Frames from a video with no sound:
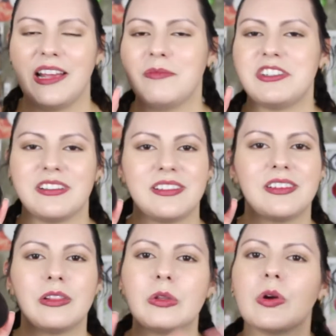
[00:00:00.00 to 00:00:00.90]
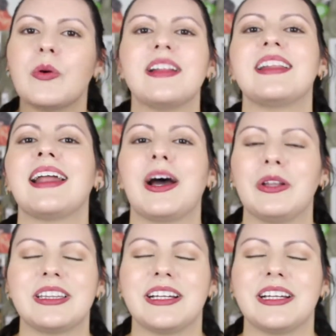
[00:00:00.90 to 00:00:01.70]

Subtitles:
I am just throwing that out